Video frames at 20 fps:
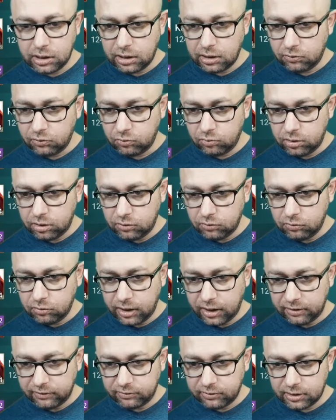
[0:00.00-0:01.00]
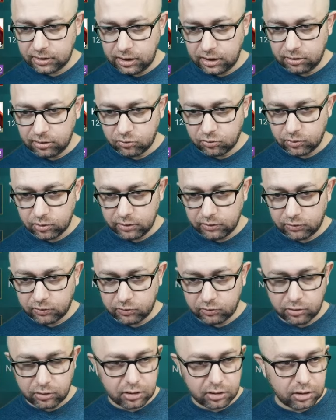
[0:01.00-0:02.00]
Yes, we do have a key, so
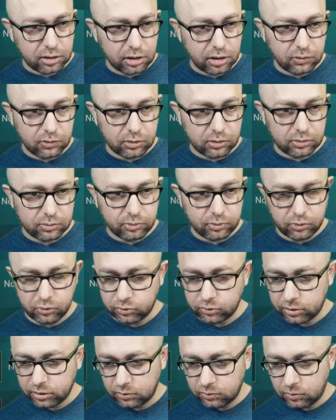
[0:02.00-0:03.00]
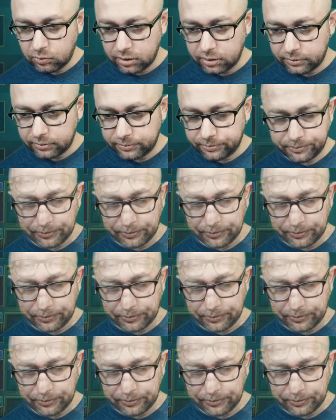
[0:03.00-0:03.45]
let's run our brutal one.